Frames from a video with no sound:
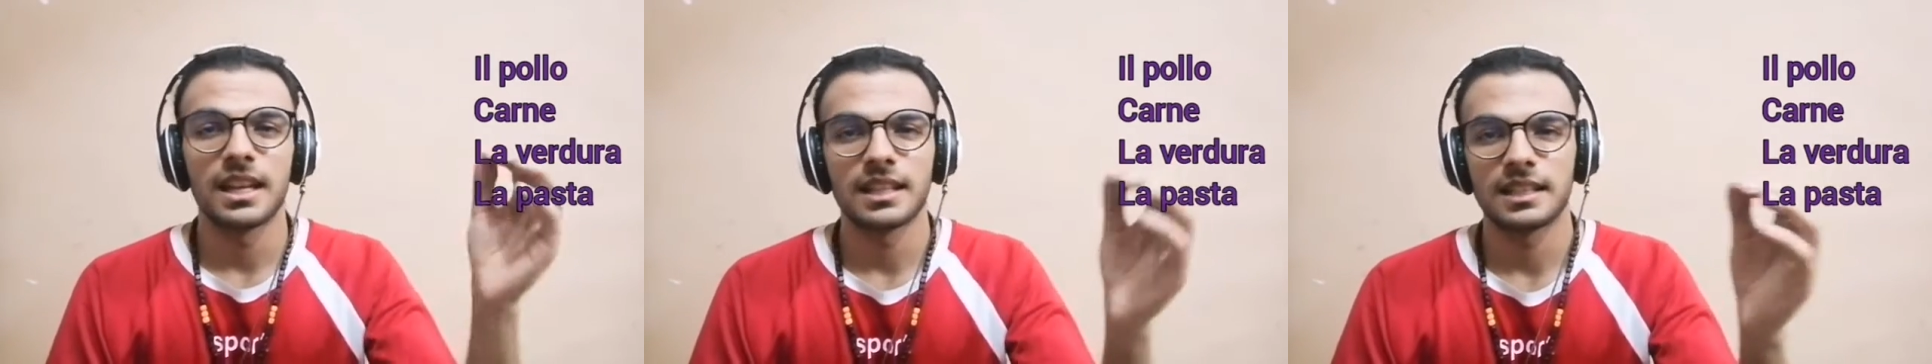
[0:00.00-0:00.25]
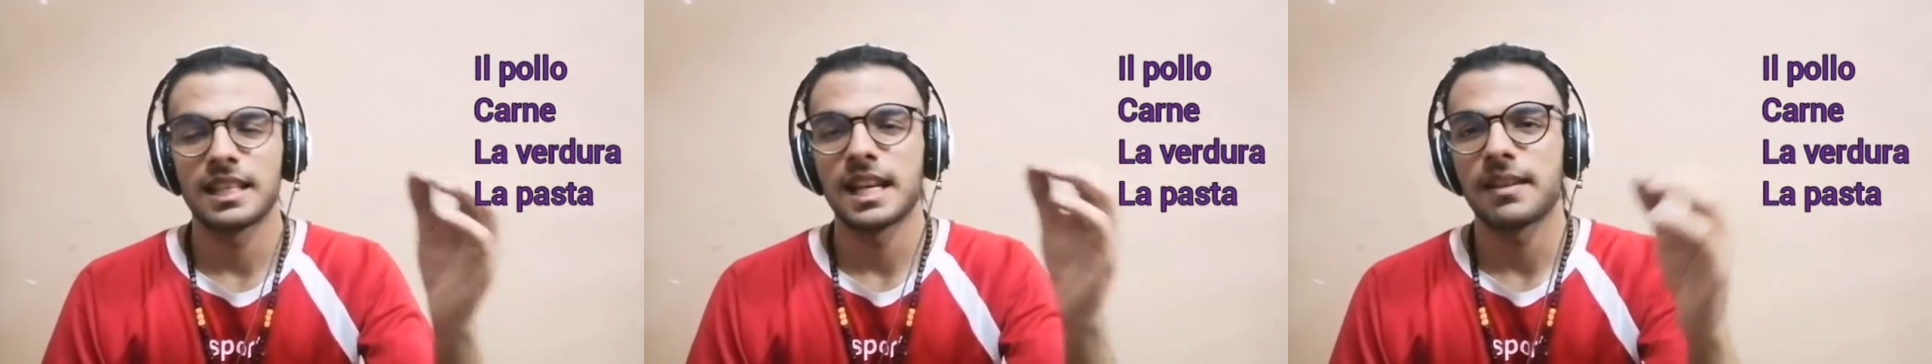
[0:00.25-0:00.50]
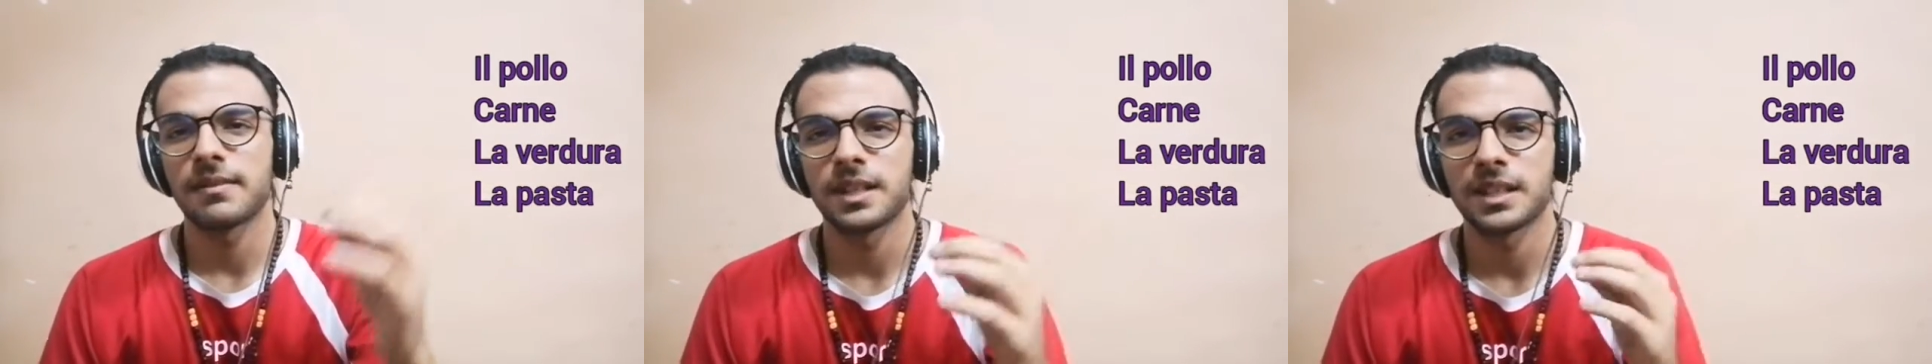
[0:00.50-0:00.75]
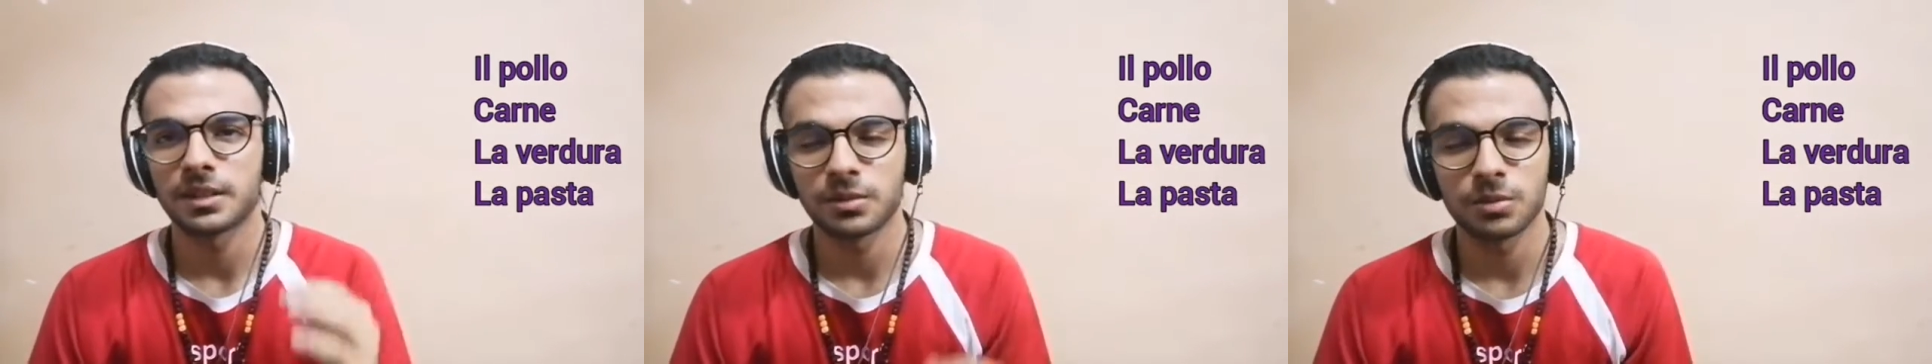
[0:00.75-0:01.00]
la
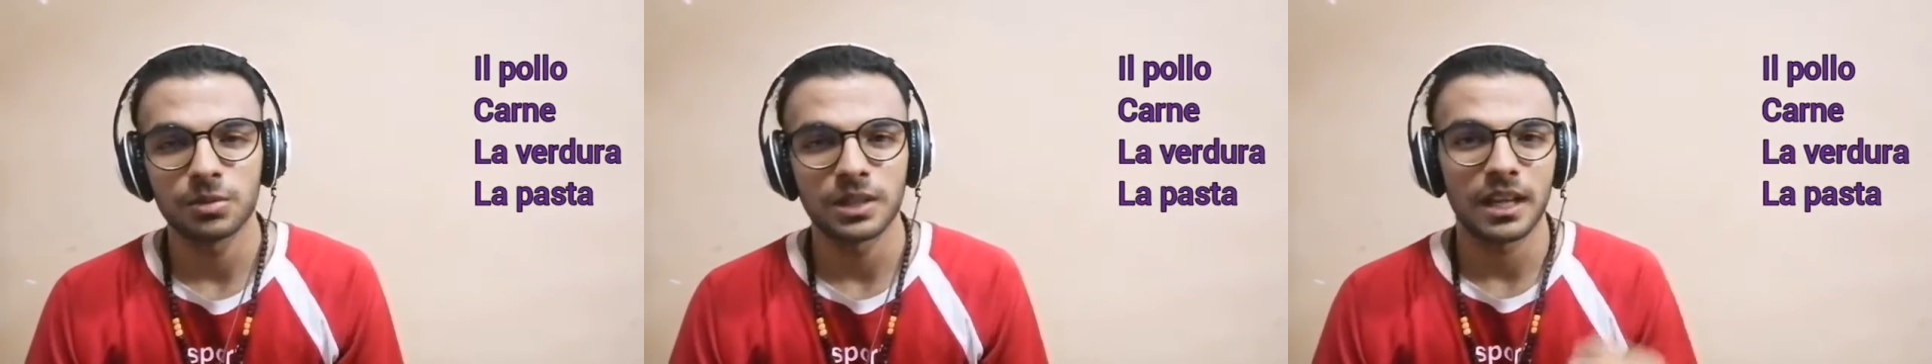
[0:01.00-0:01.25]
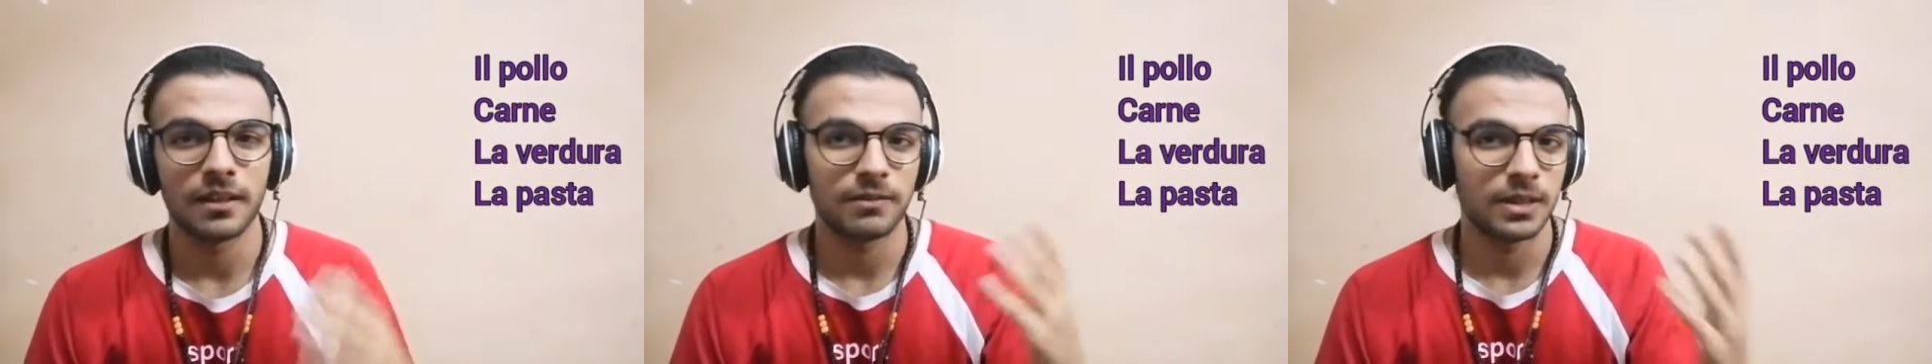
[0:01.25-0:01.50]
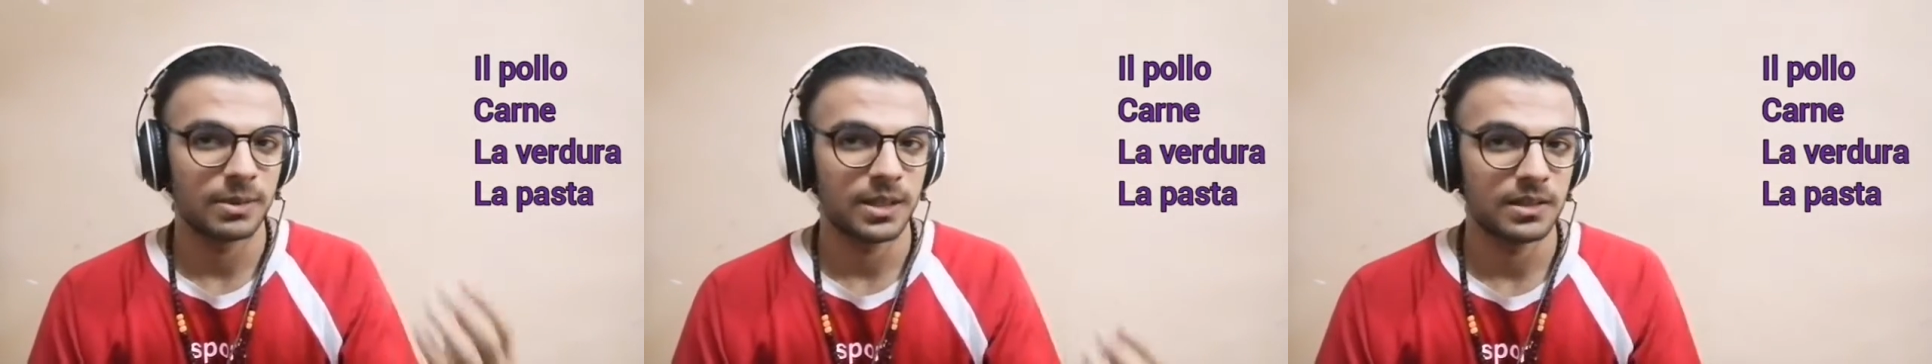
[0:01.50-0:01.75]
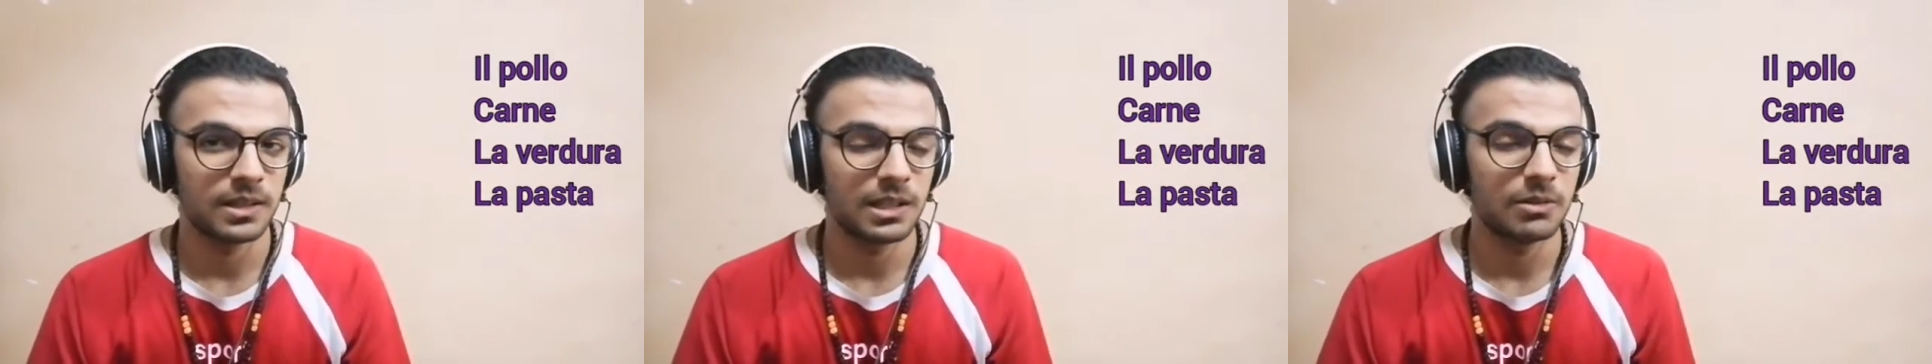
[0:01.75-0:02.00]
verdura,
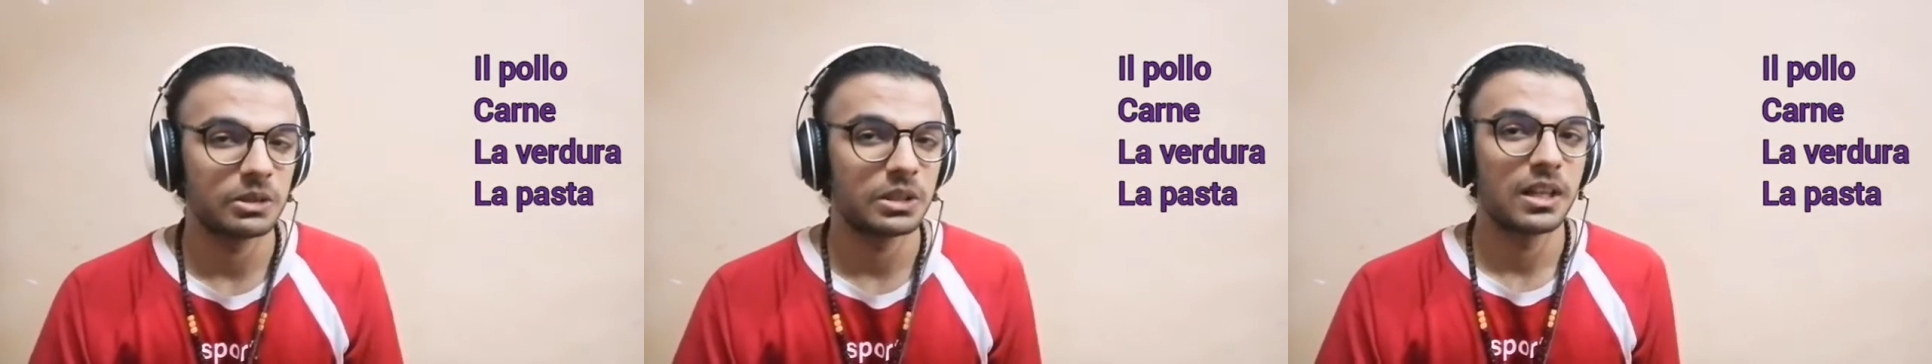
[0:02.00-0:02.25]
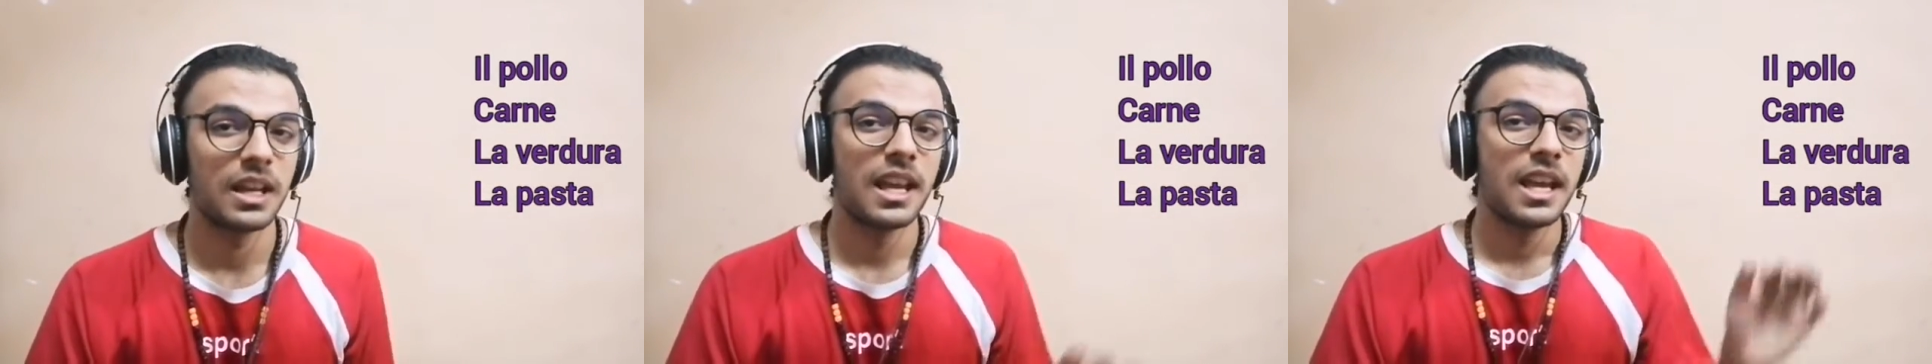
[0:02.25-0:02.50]
feminine singular.